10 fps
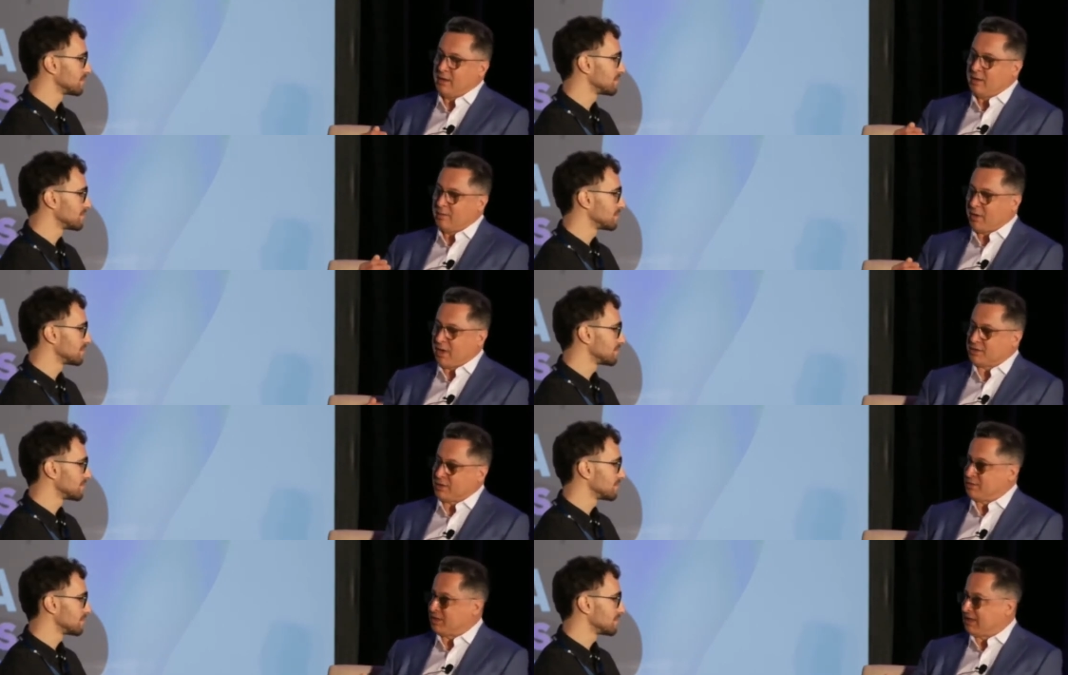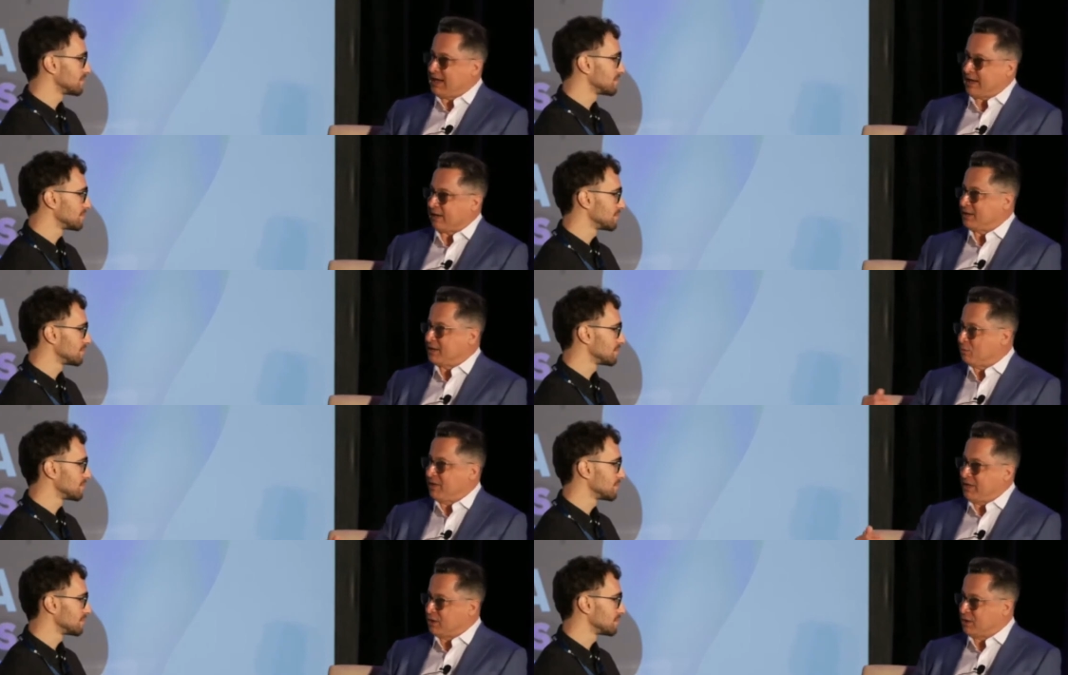Speaker 1: milestones and catalysts from
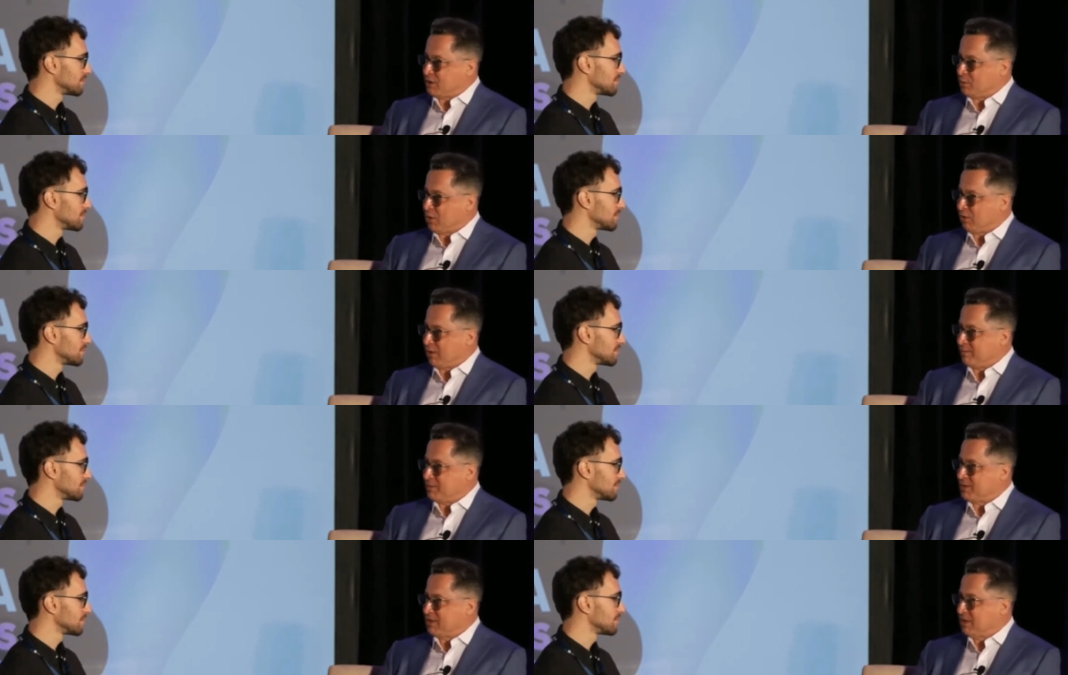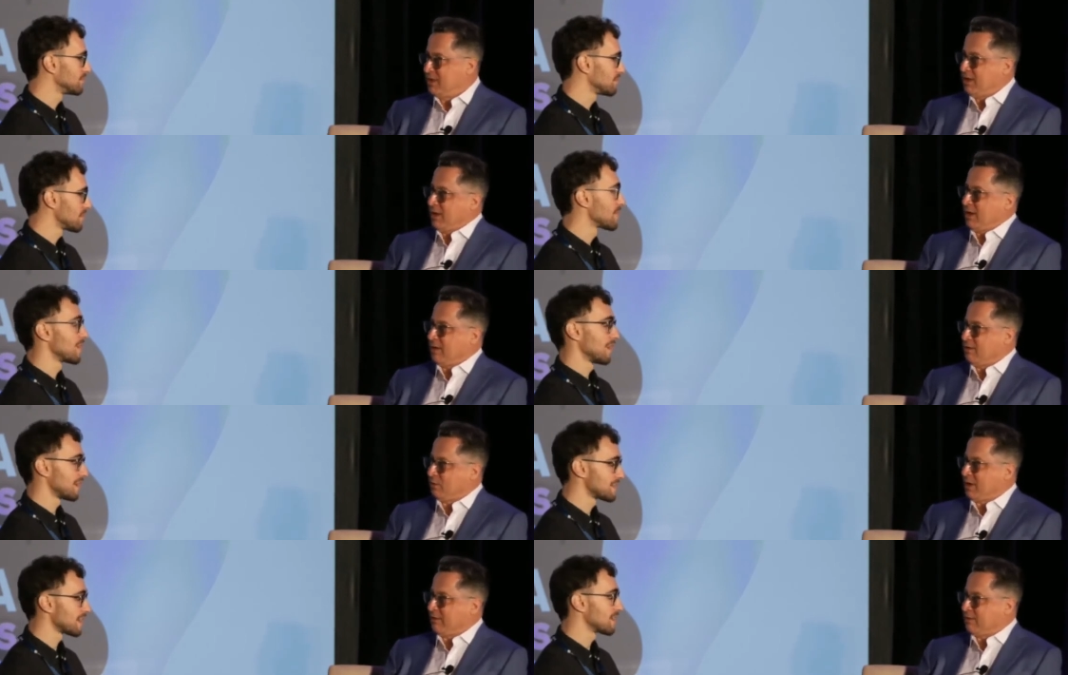each of those programs uh, throughout
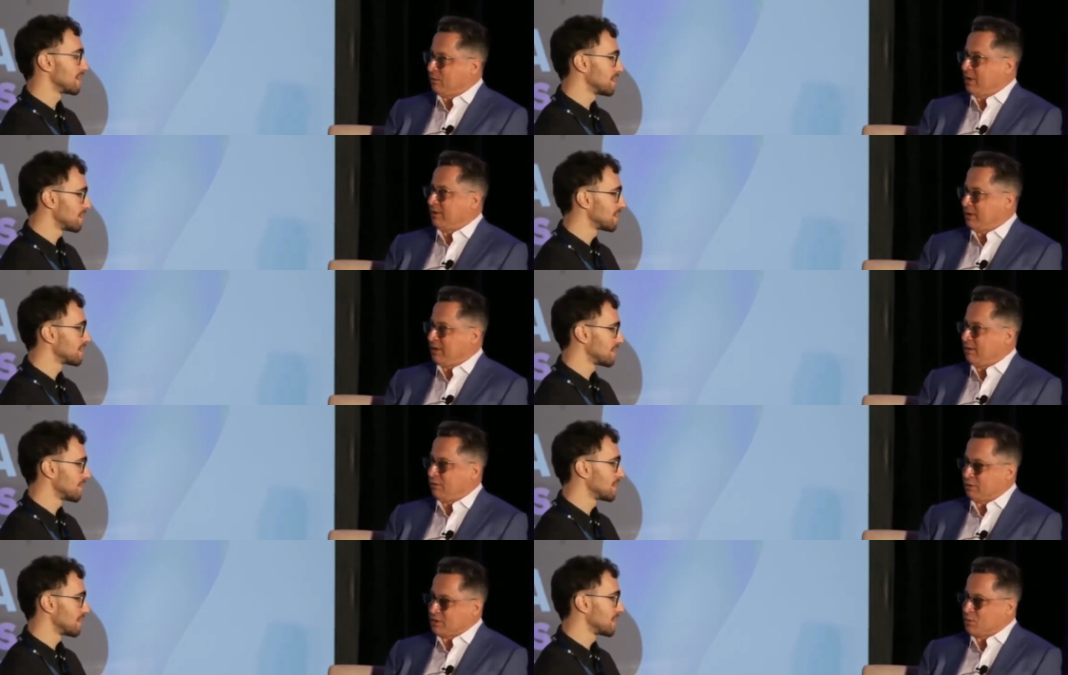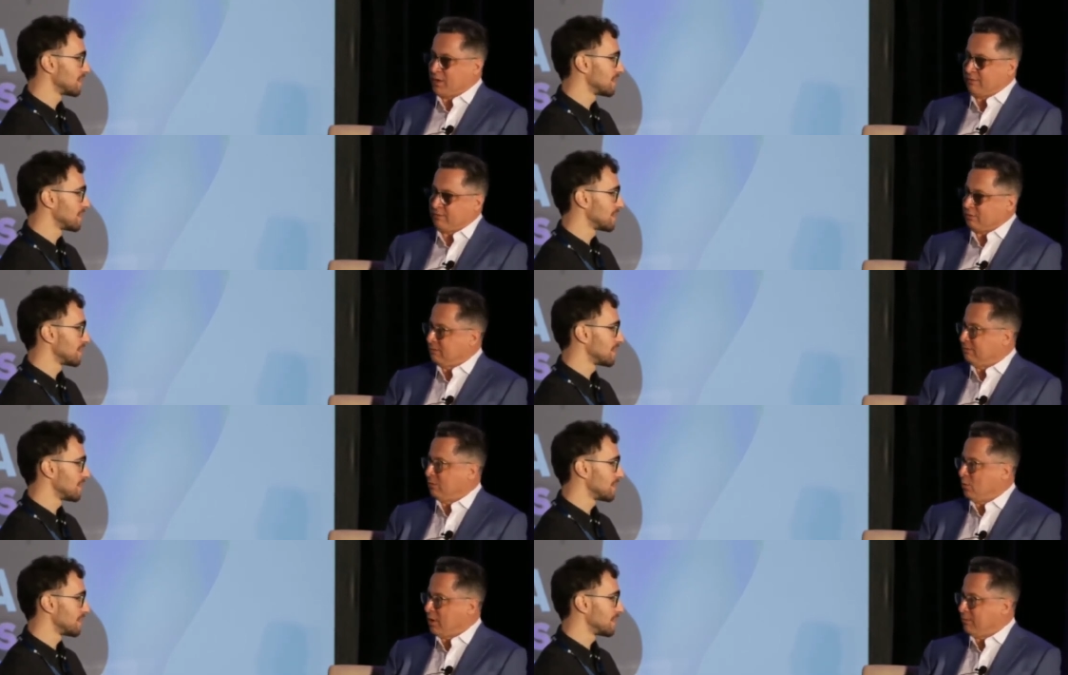exactly. throughout the year, not just waiting for for
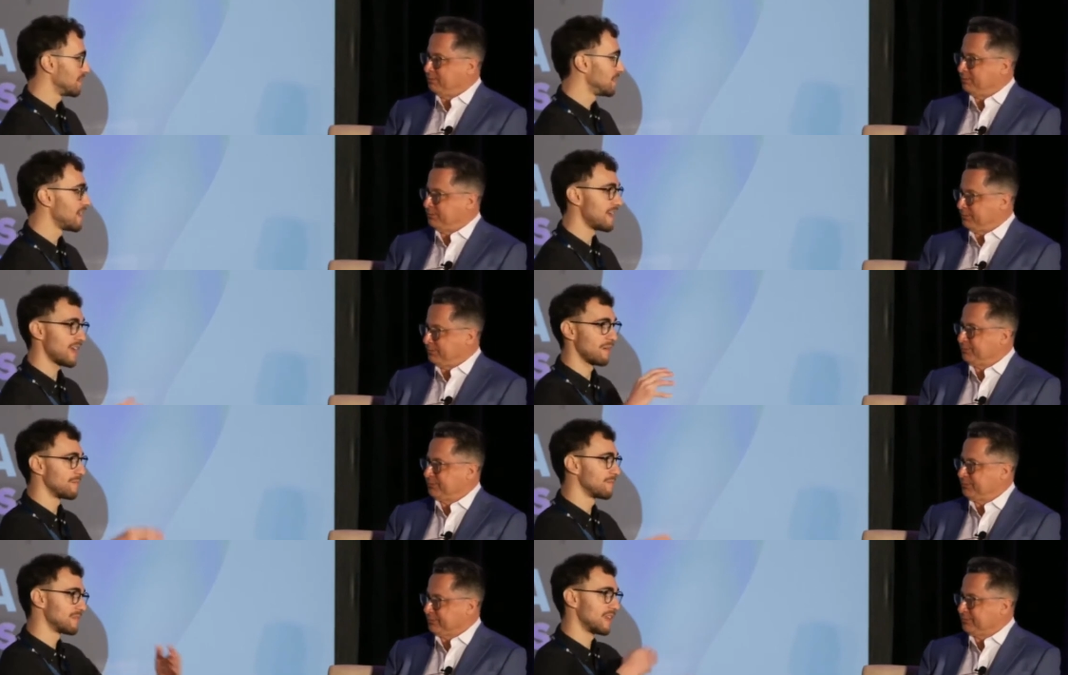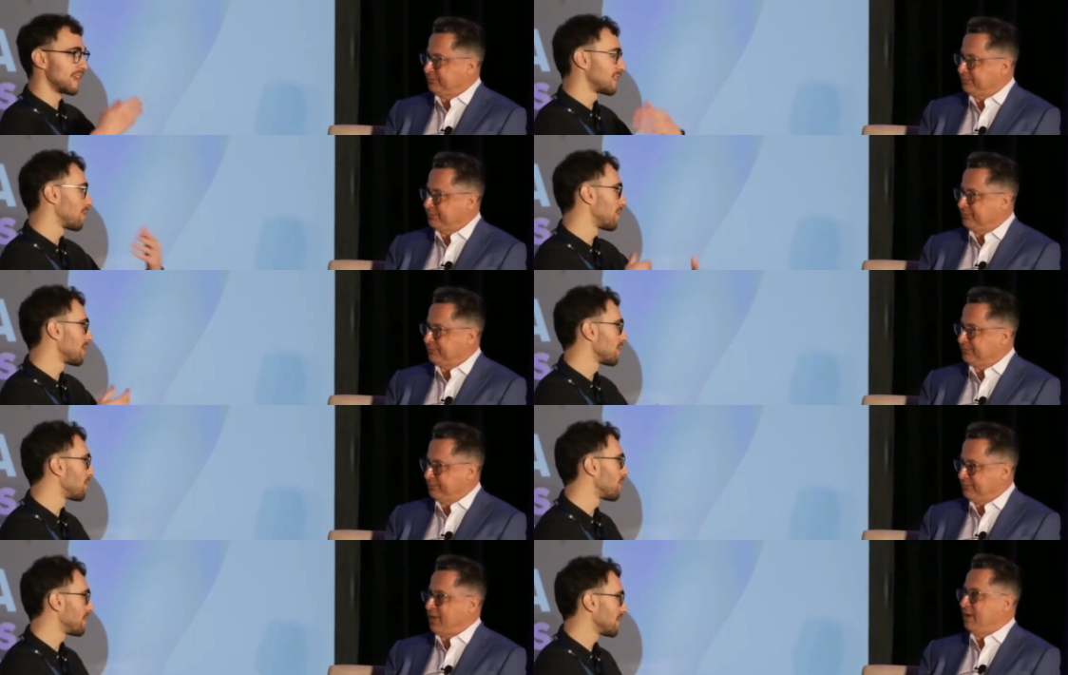one.
Speaker 2: Yeah, yeah, I'm getting the wheel
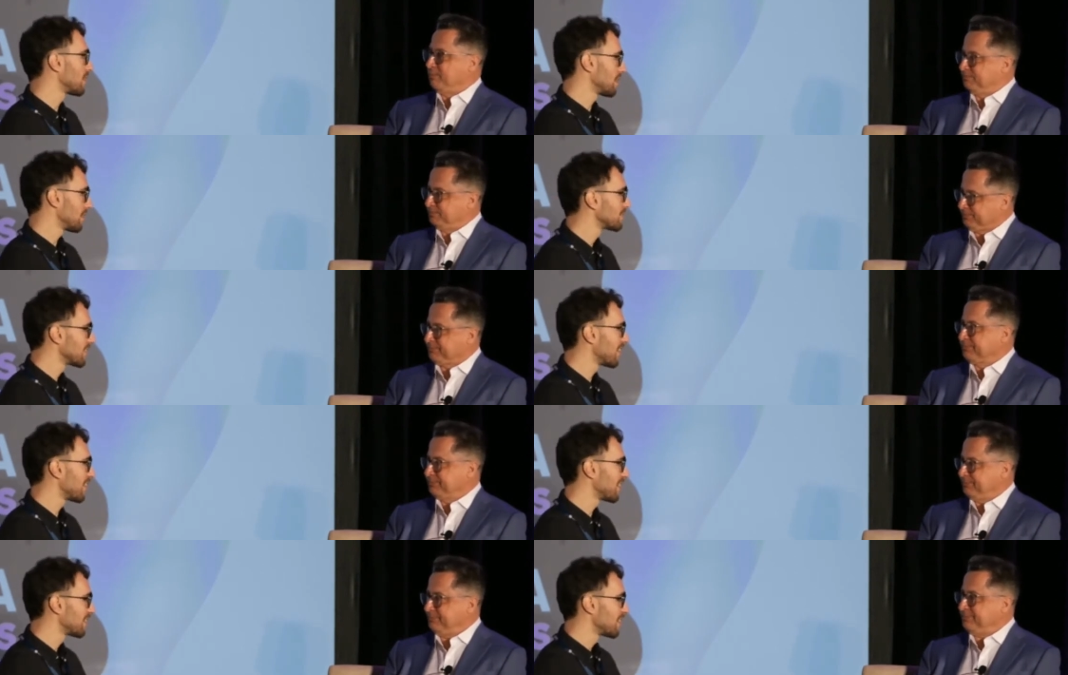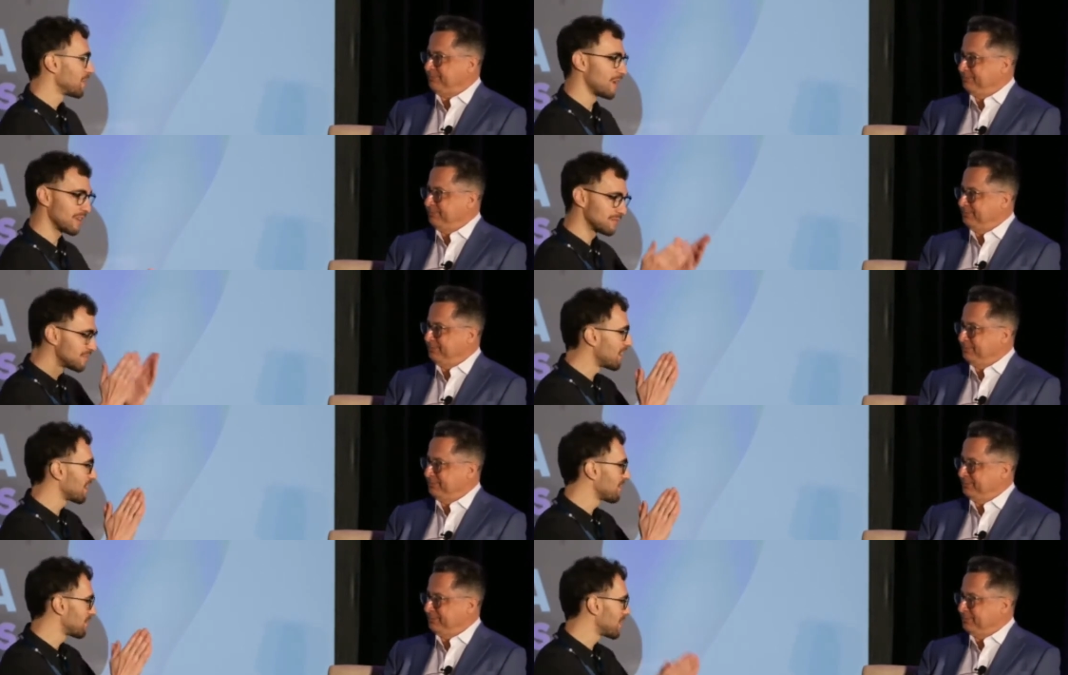moving. Yeah. yeah. Well,
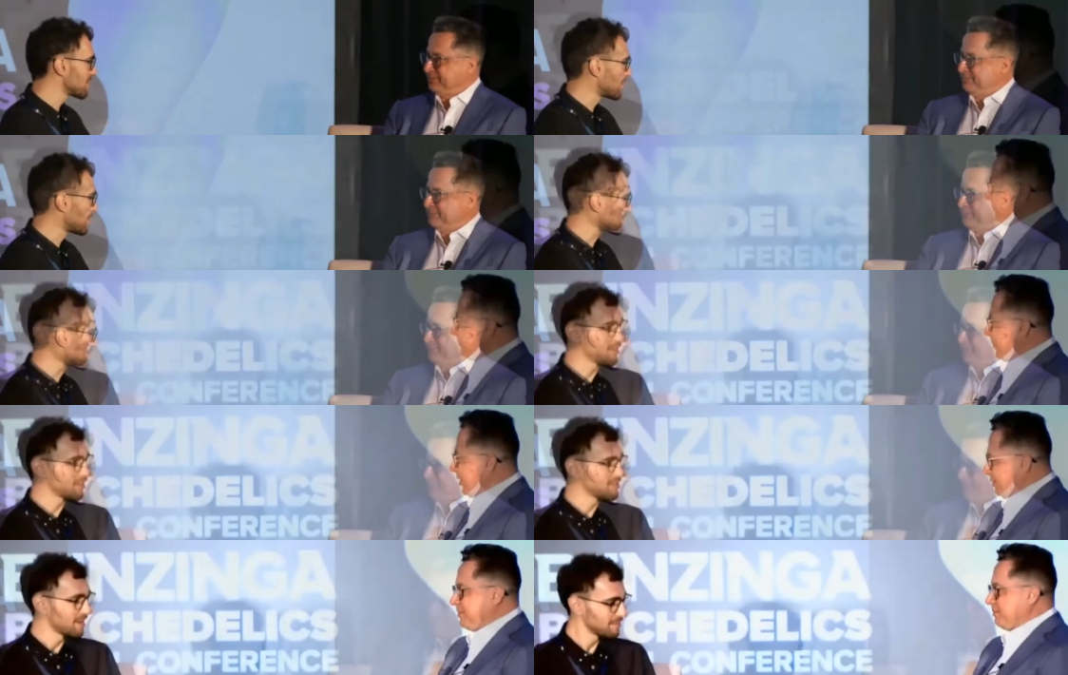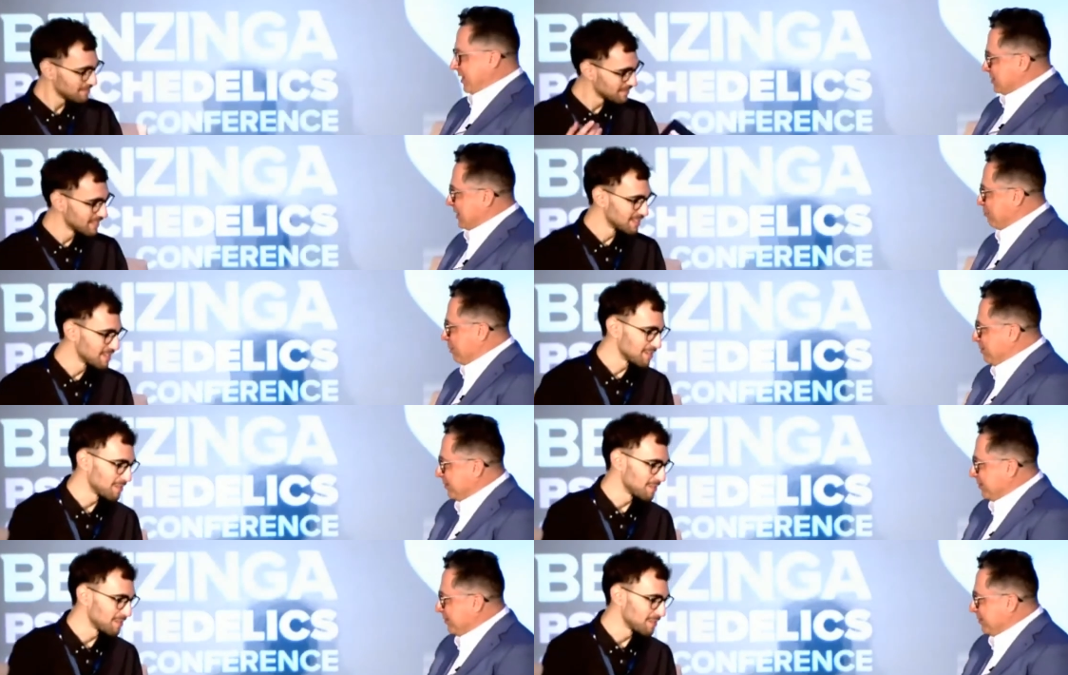Doug, thanks so much for your time. Thanks for having me. Thank